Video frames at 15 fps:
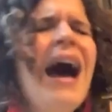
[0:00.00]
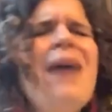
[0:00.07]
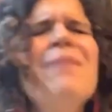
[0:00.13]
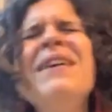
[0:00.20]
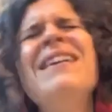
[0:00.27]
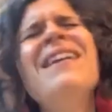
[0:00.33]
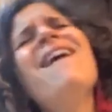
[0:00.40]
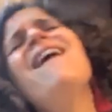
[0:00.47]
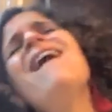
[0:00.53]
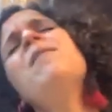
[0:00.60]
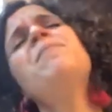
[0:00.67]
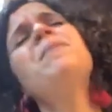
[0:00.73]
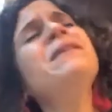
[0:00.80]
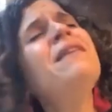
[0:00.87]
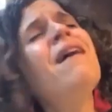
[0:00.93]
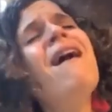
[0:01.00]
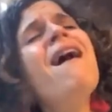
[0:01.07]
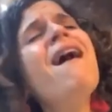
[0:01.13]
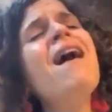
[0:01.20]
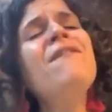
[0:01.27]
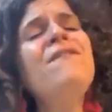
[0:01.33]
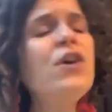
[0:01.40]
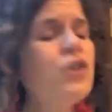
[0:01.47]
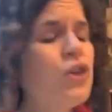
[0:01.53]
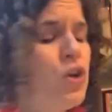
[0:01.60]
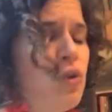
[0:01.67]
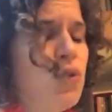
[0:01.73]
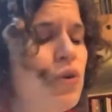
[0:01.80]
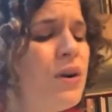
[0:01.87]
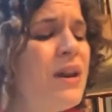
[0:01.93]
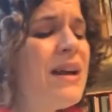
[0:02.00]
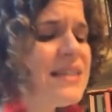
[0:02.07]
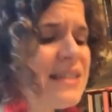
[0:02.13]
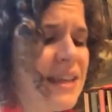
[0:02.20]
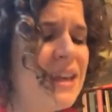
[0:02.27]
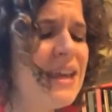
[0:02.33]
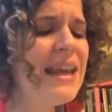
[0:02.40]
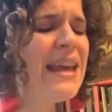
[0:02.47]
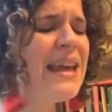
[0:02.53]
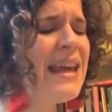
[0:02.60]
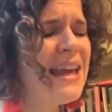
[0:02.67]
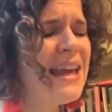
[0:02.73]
I'm an open door for you to see.